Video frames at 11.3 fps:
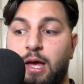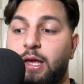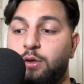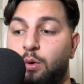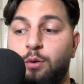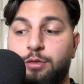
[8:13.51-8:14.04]

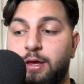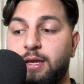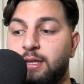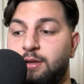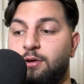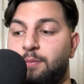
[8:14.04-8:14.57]
you're
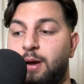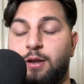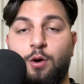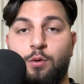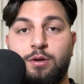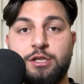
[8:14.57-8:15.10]
thinking in your mind,
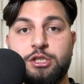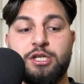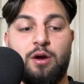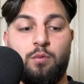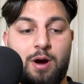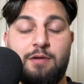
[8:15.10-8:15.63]
holy
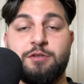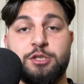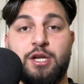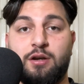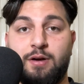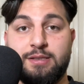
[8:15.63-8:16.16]
shit, what I've just
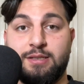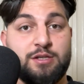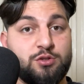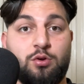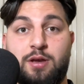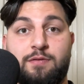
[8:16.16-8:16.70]
generated is
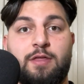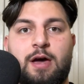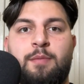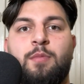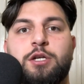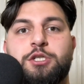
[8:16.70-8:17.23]
not even that
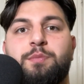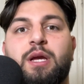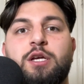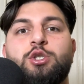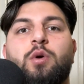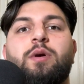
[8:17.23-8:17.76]
much,
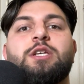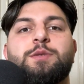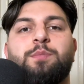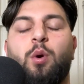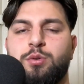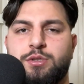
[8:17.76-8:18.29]
because you're
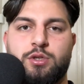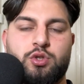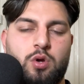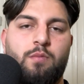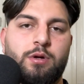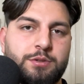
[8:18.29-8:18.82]
exposed to
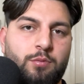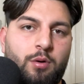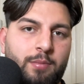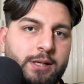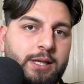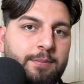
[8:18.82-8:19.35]
so much more
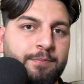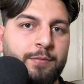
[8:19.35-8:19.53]
money.